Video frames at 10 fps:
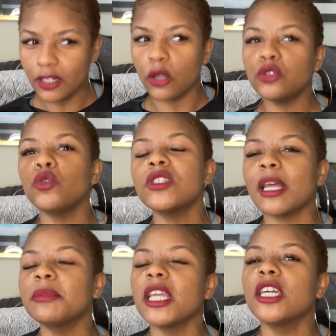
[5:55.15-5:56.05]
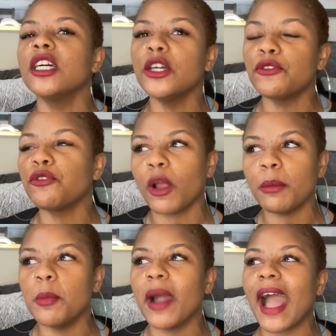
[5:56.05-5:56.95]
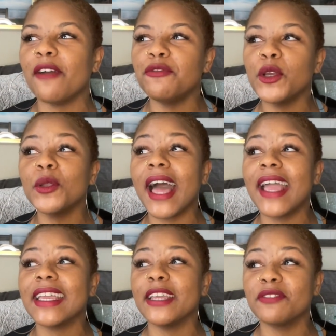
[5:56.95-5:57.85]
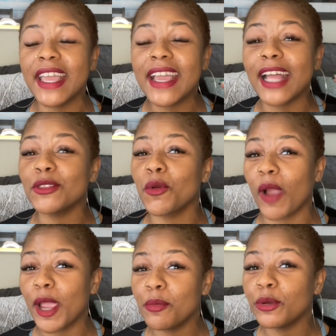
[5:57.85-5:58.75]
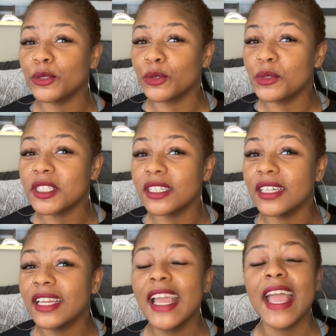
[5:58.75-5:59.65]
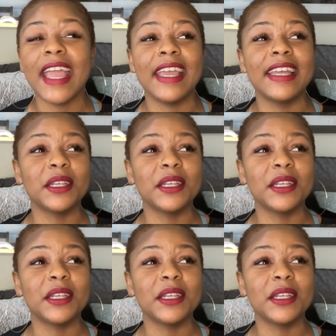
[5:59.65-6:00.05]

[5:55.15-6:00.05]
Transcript: do something good from it. But I feel like if they got the right producer and